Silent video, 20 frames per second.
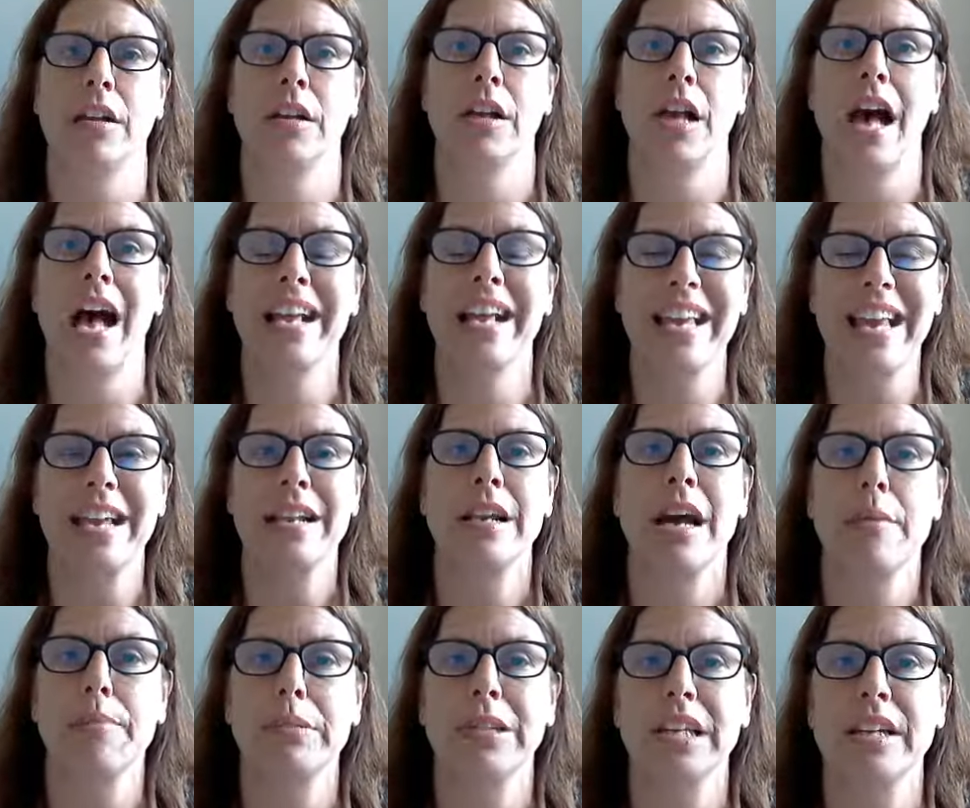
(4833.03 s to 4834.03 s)
I
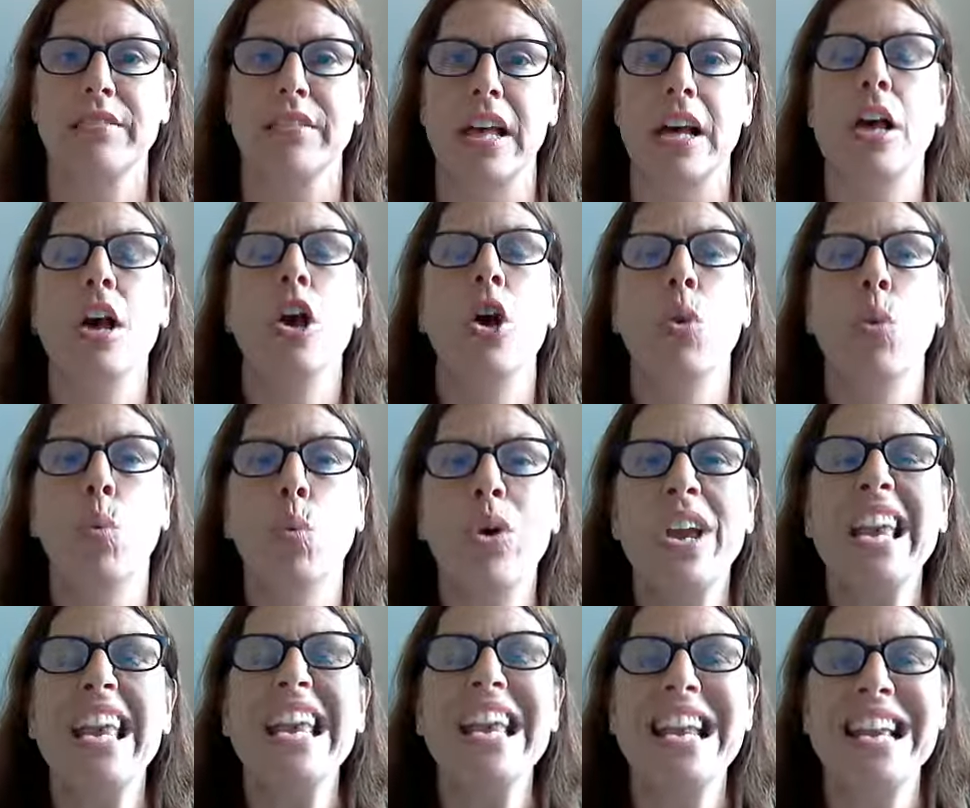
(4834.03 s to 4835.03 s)
cannot believe that.
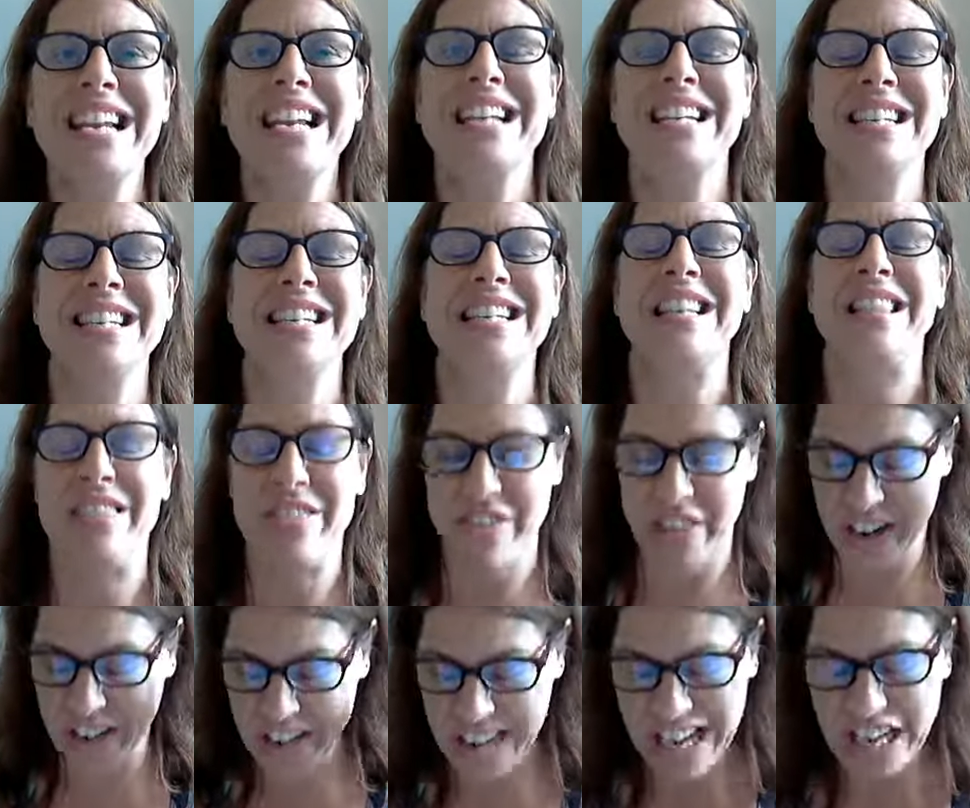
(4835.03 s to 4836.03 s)
We and
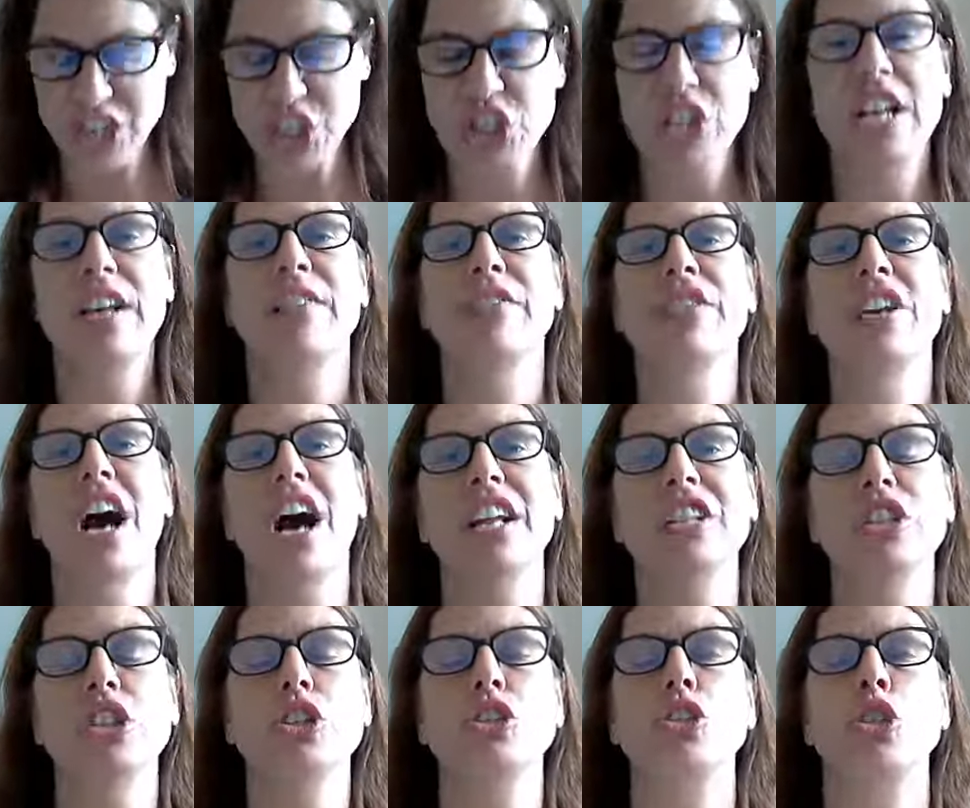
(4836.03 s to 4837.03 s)
the nation have
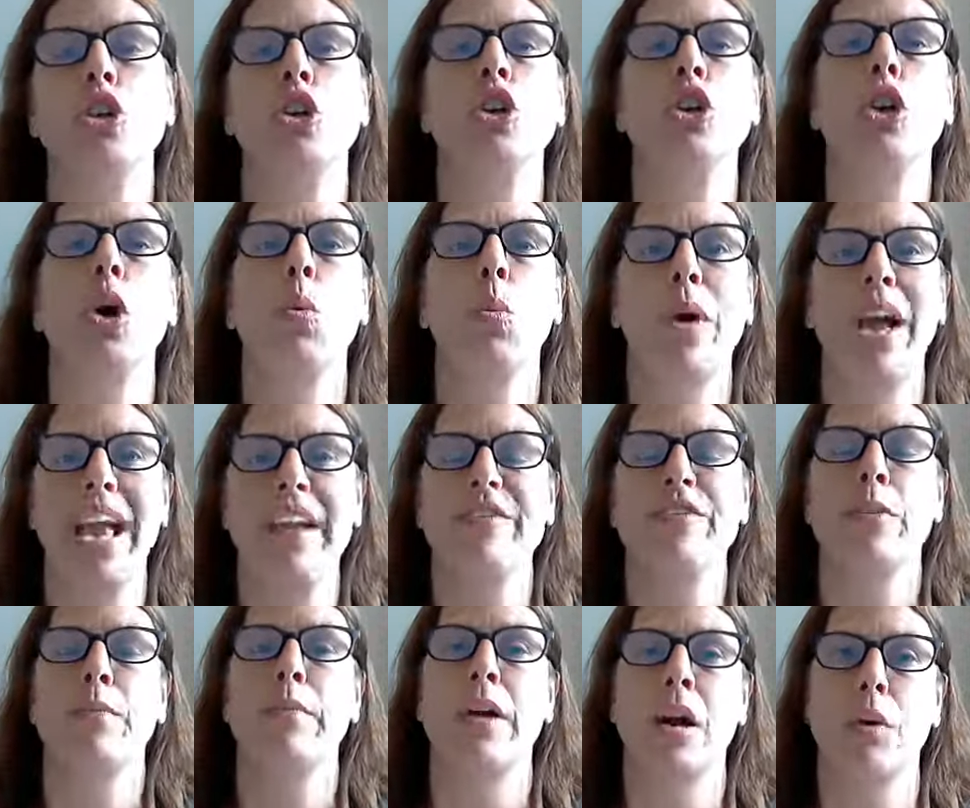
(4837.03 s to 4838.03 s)
got to turn away
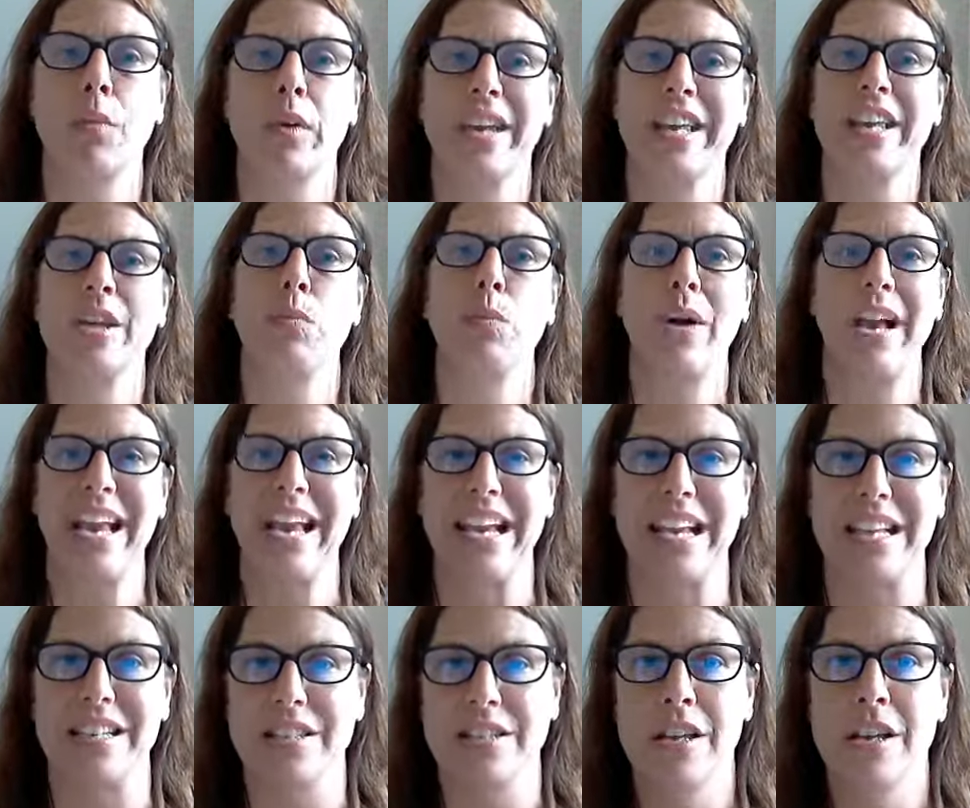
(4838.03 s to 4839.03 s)
from our wicked
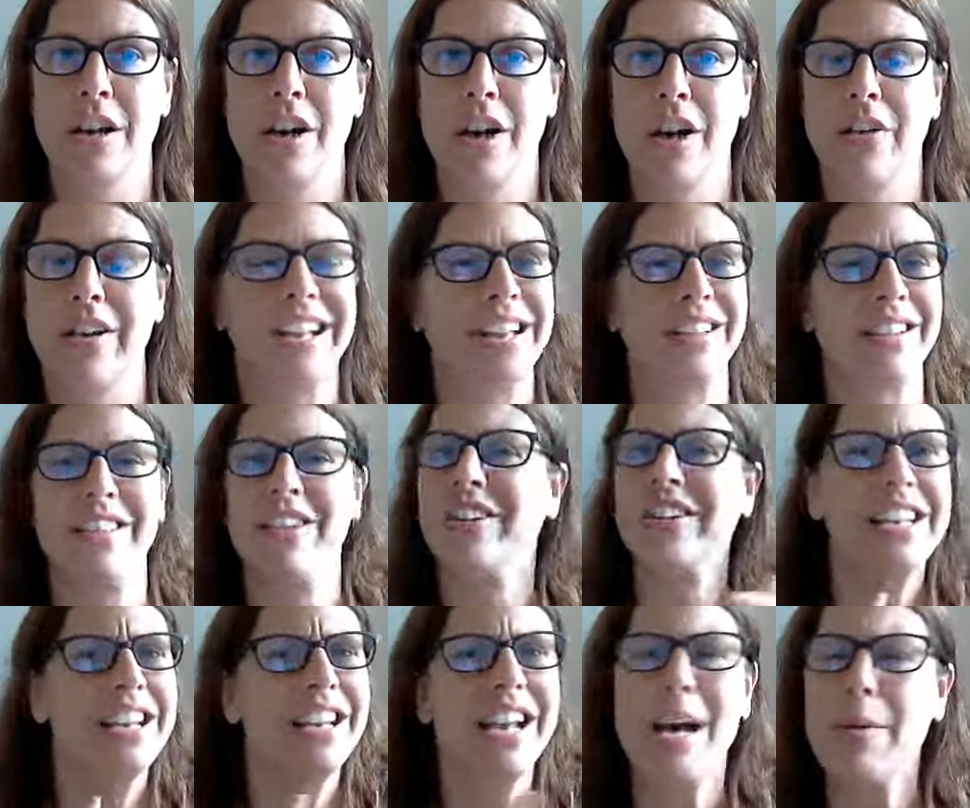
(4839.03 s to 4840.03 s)
ways. Right? There
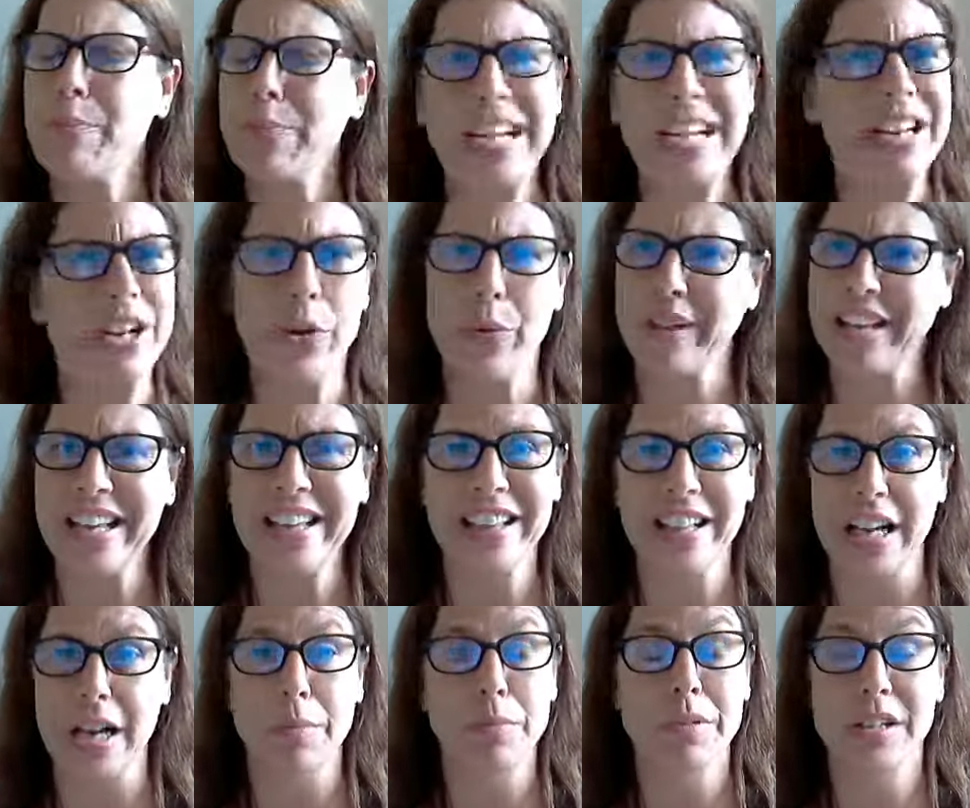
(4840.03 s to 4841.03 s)
cannot be no
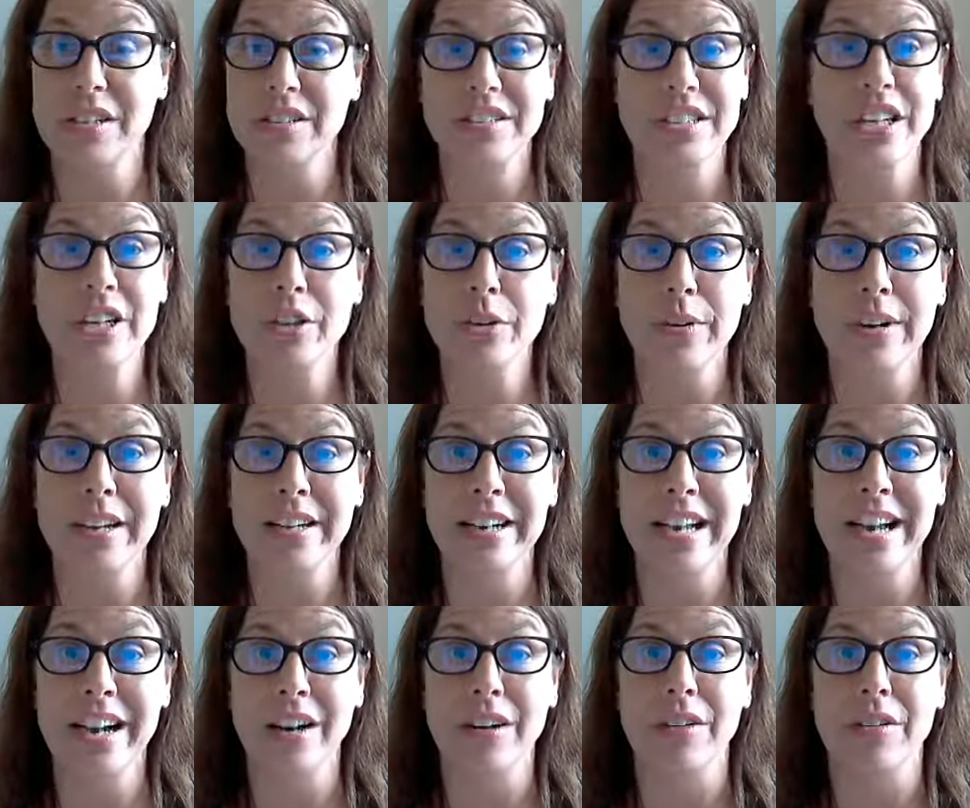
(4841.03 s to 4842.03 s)
healing. I'm going to tell you right
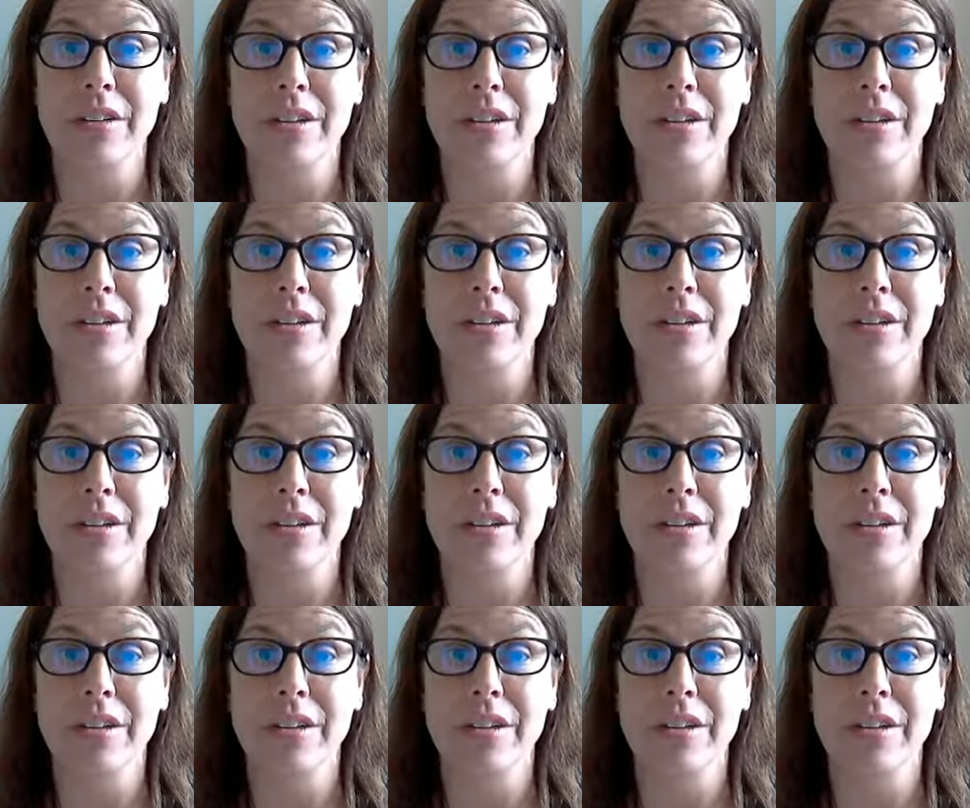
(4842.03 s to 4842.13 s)
now.